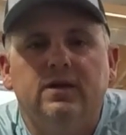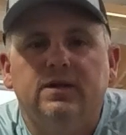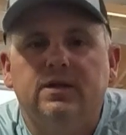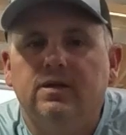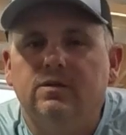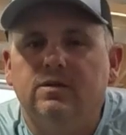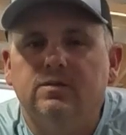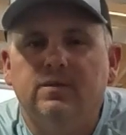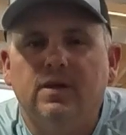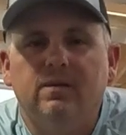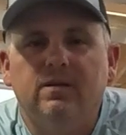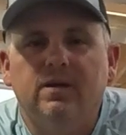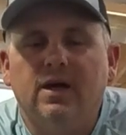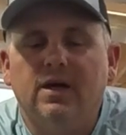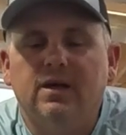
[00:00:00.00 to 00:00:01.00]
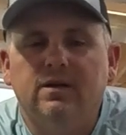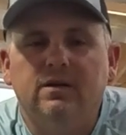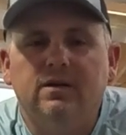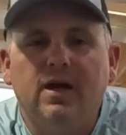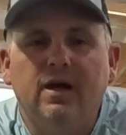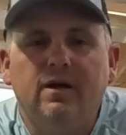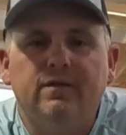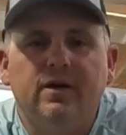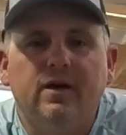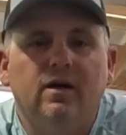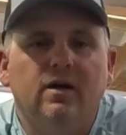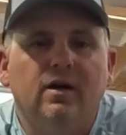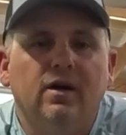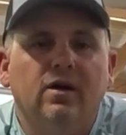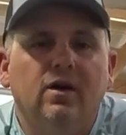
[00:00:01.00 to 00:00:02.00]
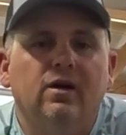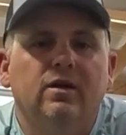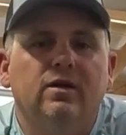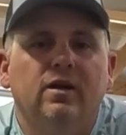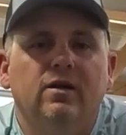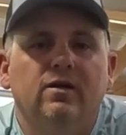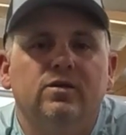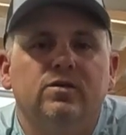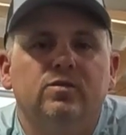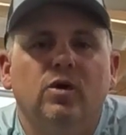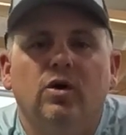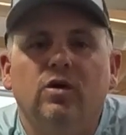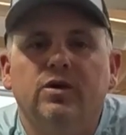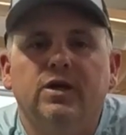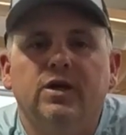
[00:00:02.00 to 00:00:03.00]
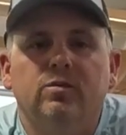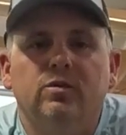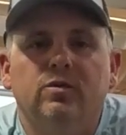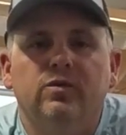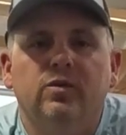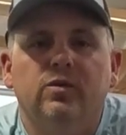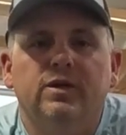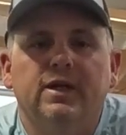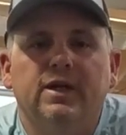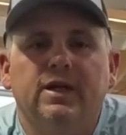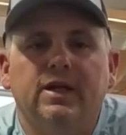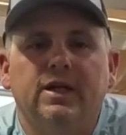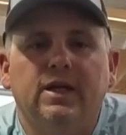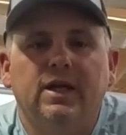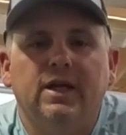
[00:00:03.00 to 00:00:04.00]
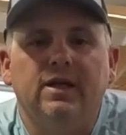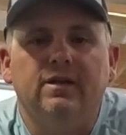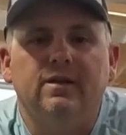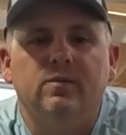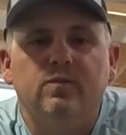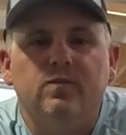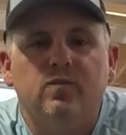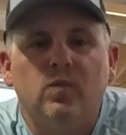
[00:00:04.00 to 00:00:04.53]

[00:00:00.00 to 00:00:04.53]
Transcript: And then it was maybe like another half hour, I caught another small keeper, 14 1/8.